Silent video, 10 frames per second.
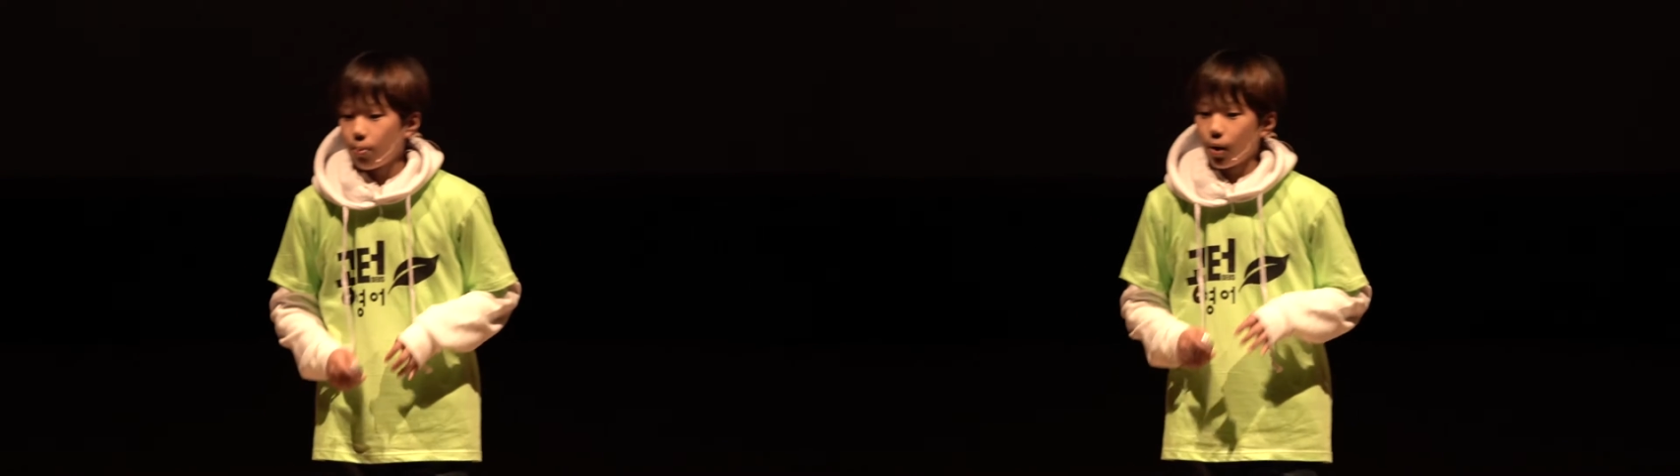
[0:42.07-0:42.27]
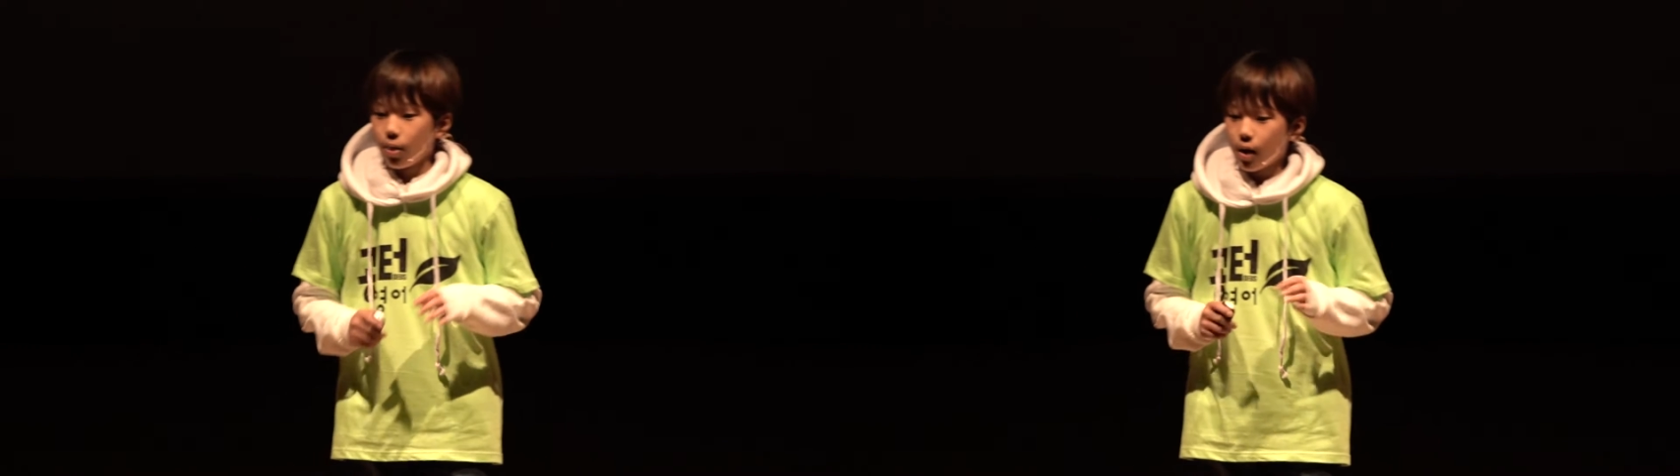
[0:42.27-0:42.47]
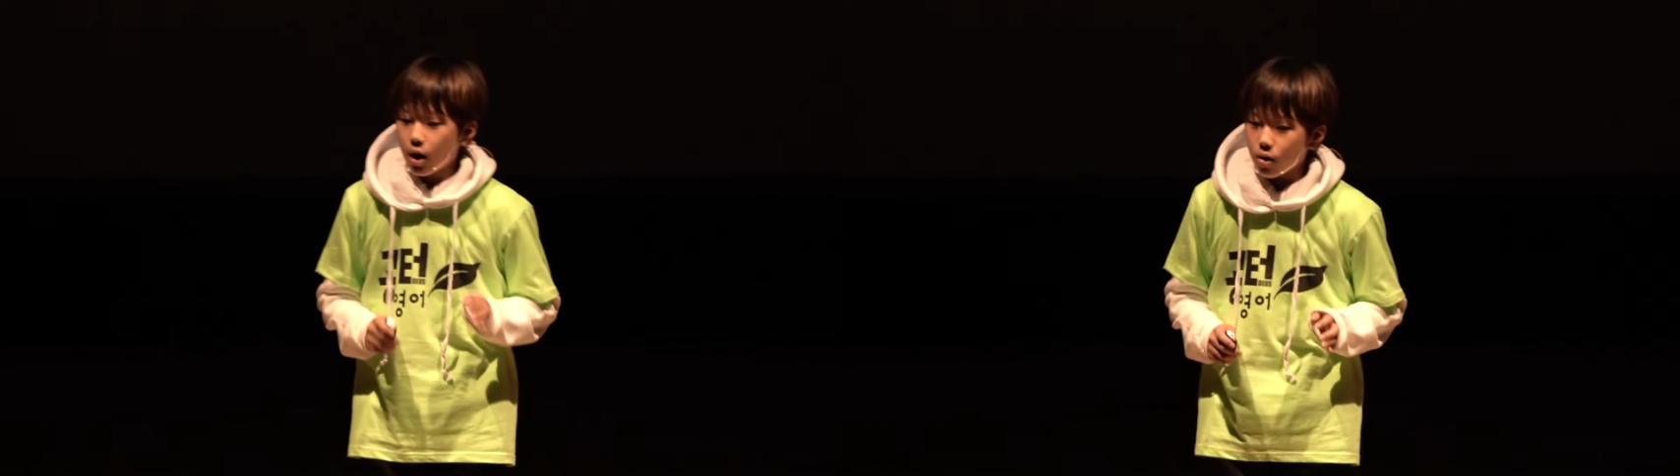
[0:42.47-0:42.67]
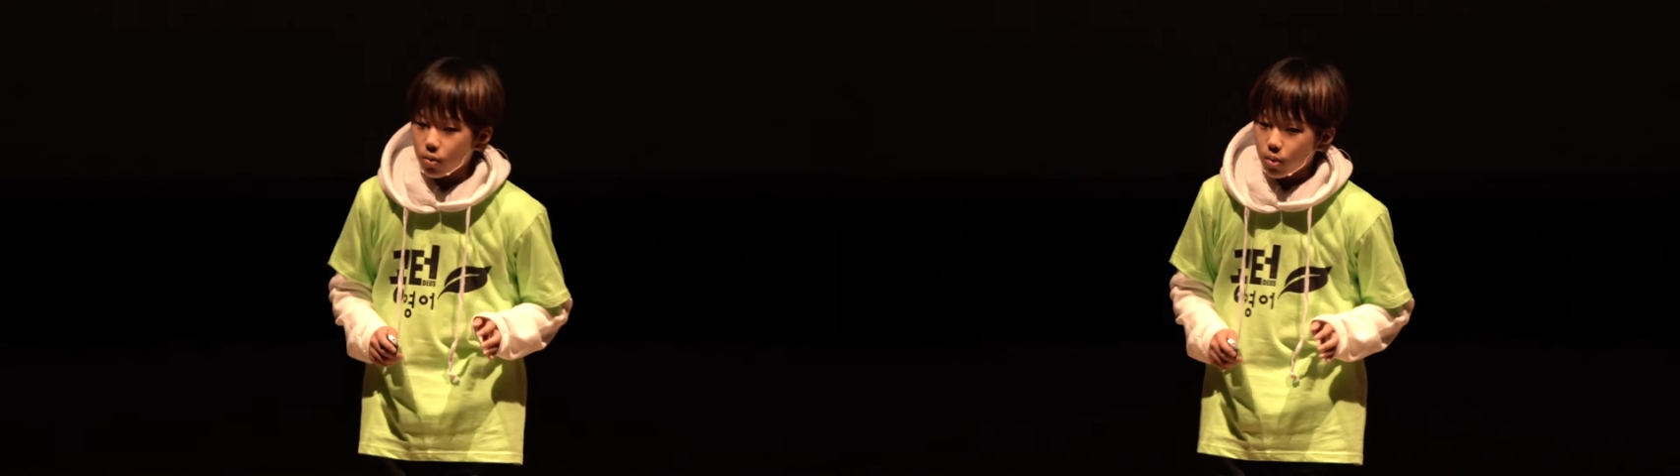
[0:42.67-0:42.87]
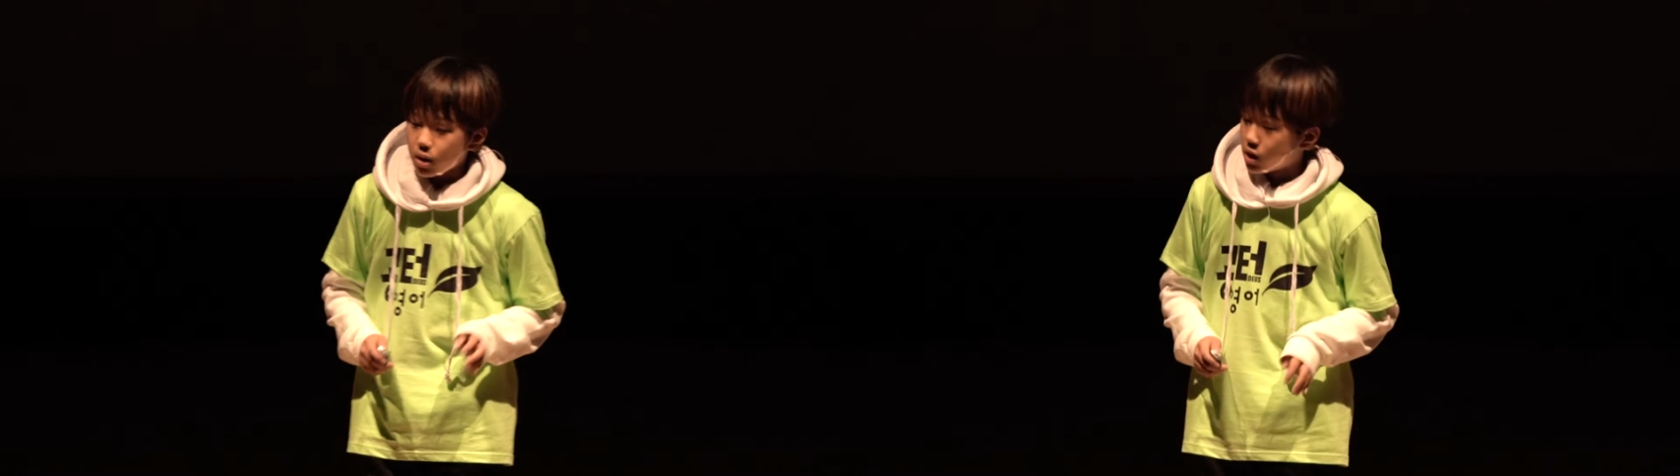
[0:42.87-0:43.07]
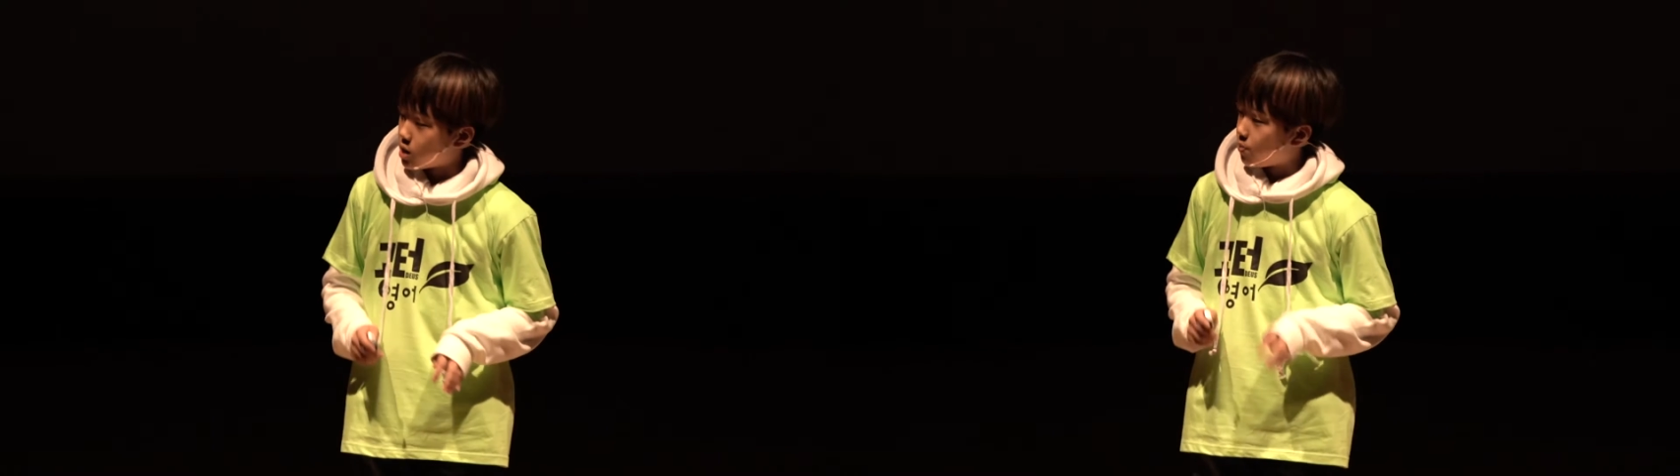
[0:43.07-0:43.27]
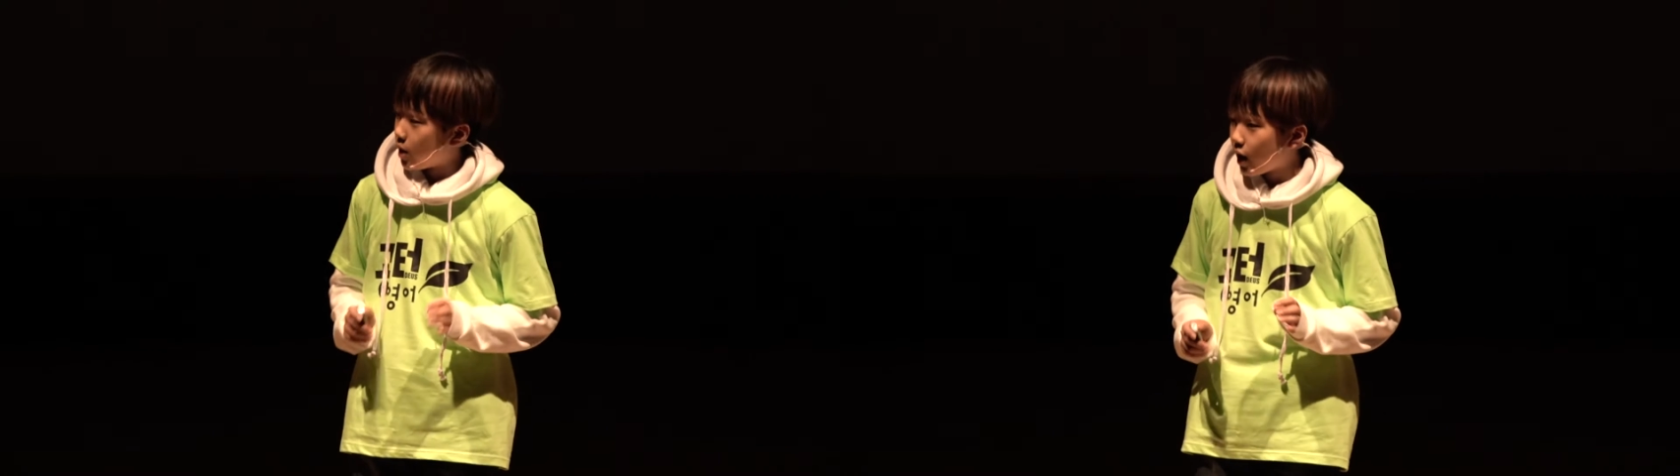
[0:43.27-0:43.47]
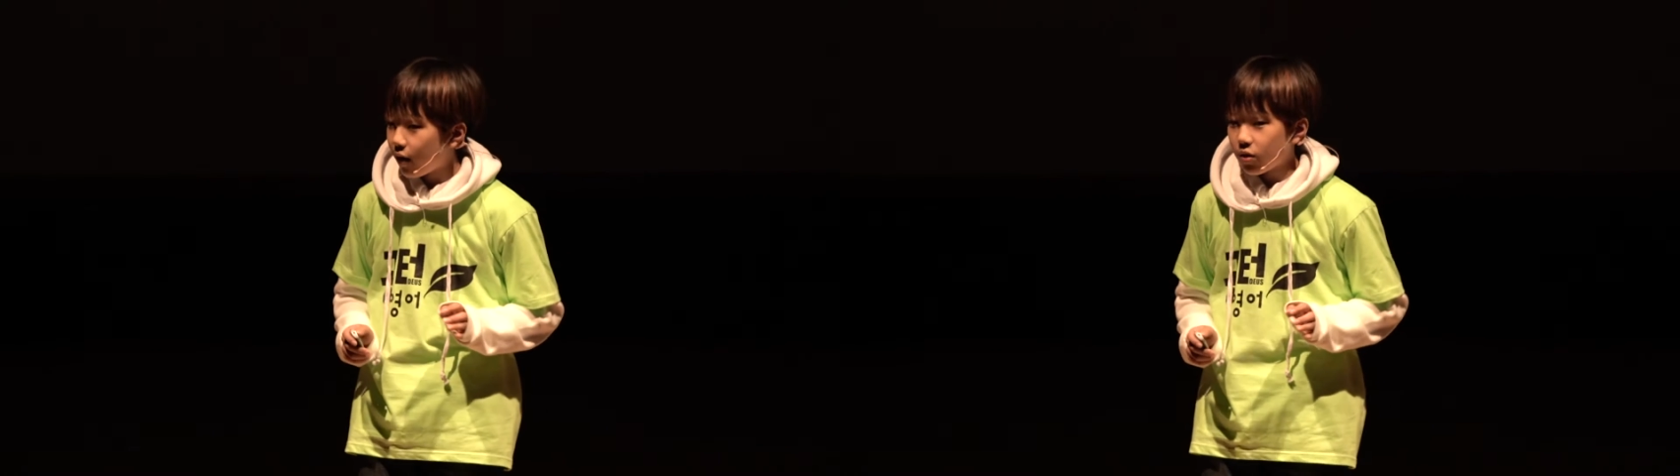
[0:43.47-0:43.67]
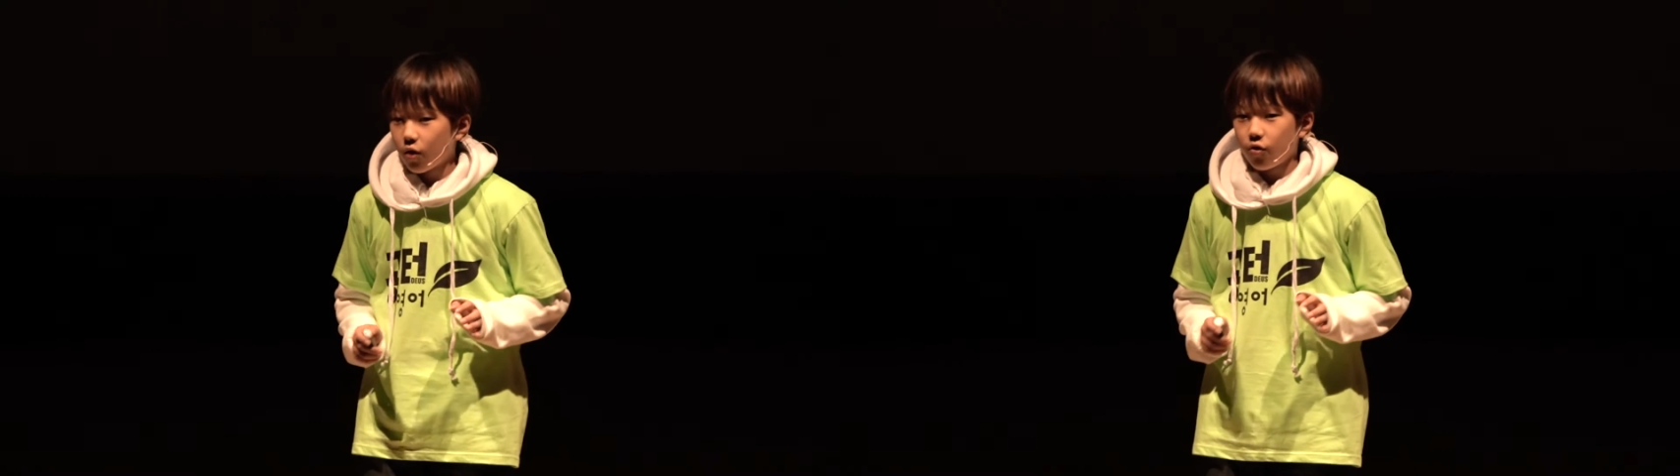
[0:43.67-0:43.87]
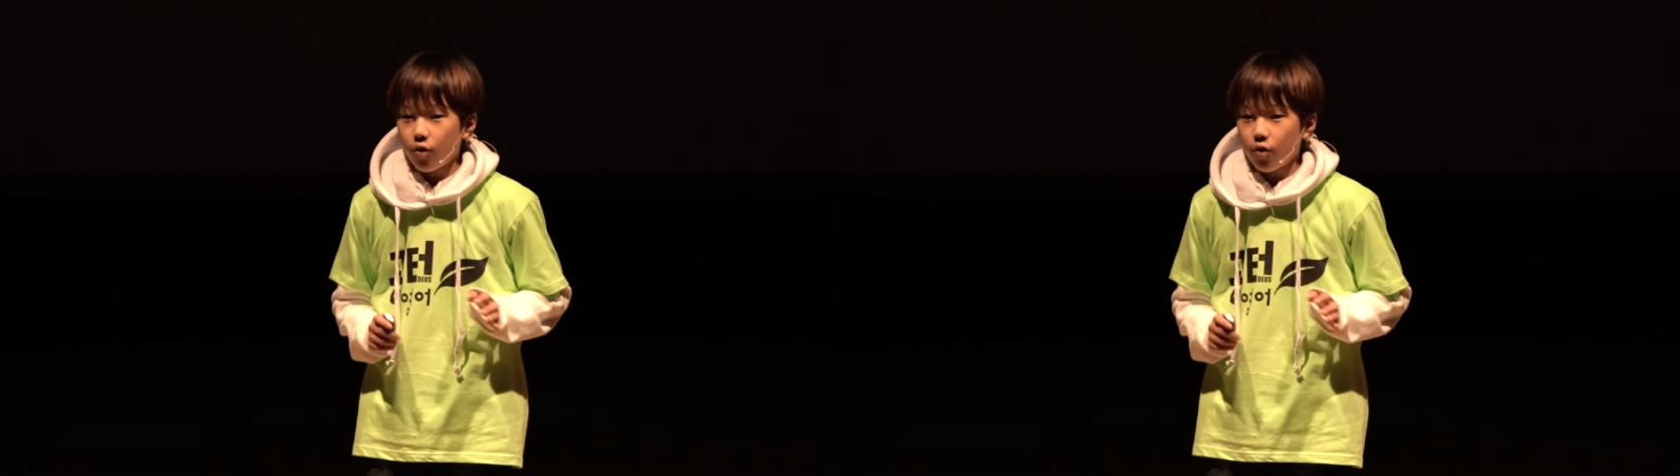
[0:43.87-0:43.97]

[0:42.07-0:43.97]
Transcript: But now, it became the